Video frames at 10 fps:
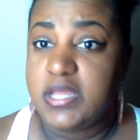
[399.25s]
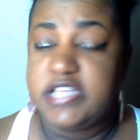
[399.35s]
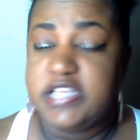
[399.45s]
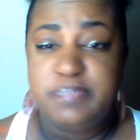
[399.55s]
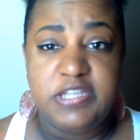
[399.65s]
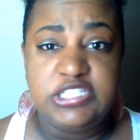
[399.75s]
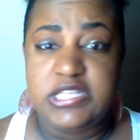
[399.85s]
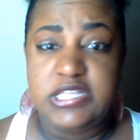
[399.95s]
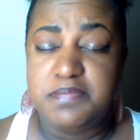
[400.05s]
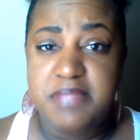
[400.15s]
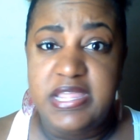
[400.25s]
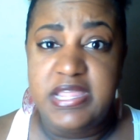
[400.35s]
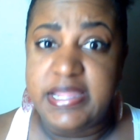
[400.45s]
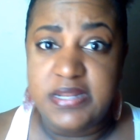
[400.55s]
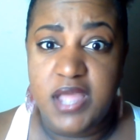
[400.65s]
Especially
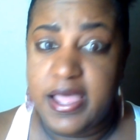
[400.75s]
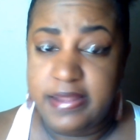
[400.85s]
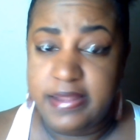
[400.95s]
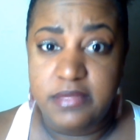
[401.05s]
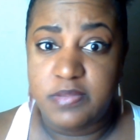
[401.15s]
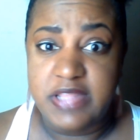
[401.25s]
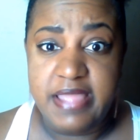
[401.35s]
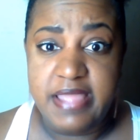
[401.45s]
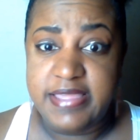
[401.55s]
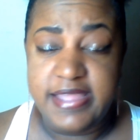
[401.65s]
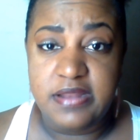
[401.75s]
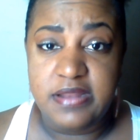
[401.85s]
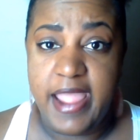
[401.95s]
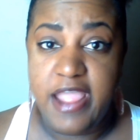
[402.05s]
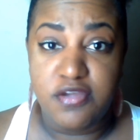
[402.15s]
men, honey, when they get
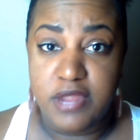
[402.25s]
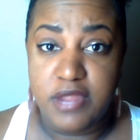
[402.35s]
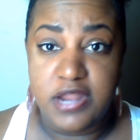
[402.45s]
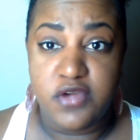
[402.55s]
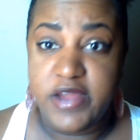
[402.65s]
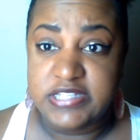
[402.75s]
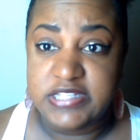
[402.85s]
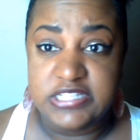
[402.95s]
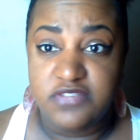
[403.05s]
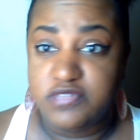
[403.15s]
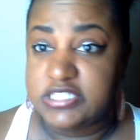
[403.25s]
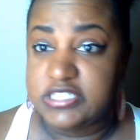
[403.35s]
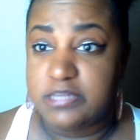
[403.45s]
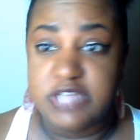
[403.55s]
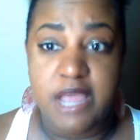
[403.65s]
angry and aggressive, that
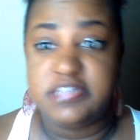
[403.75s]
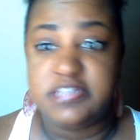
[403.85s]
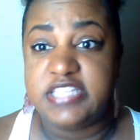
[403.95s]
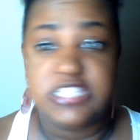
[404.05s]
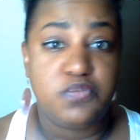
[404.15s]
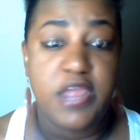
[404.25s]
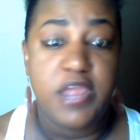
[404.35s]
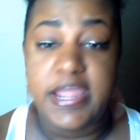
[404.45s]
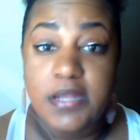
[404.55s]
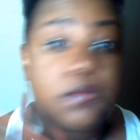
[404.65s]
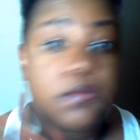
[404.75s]
sometimes they see red